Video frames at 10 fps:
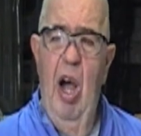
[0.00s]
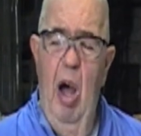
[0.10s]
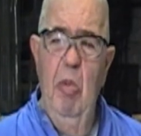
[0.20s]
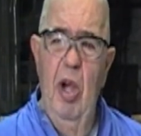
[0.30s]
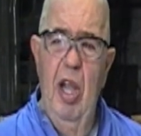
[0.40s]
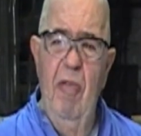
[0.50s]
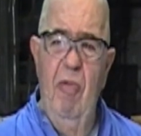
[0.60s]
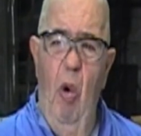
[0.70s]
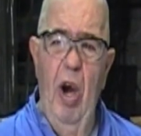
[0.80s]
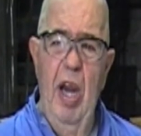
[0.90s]
I'm looking
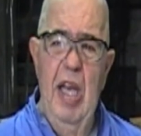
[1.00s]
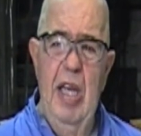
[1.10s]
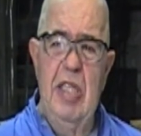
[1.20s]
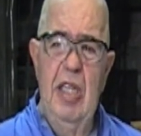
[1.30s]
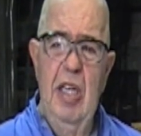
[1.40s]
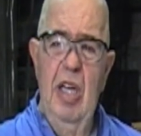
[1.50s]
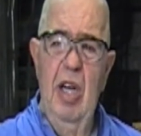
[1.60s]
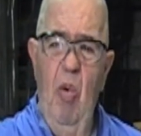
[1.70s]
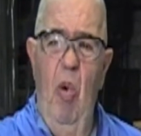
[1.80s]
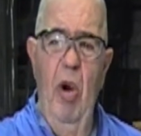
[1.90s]
for is
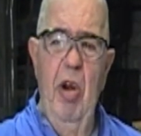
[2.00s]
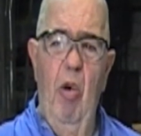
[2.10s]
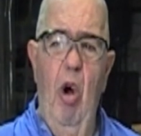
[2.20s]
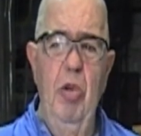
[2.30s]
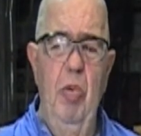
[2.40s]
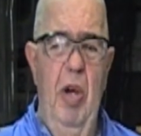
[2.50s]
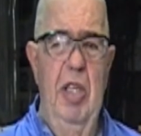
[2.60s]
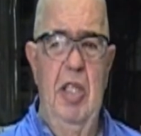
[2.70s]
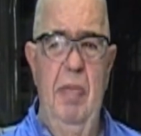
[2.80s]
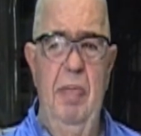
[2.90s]
one of your old
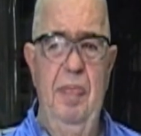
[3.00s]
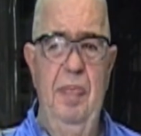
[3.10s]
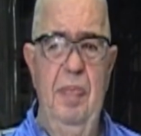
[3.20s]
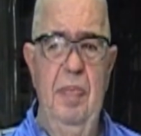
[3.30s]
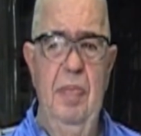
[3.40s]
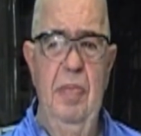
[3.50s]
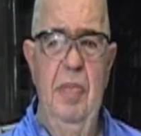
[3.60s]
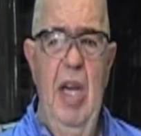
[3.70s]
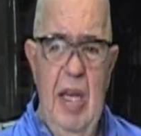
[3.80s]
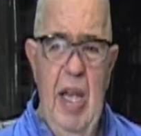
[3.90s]
ones.
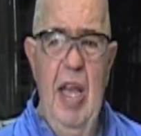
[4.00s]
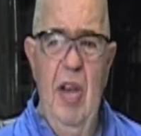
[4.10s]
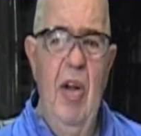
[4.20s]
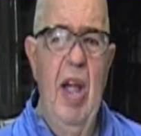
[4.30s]
Yeah, you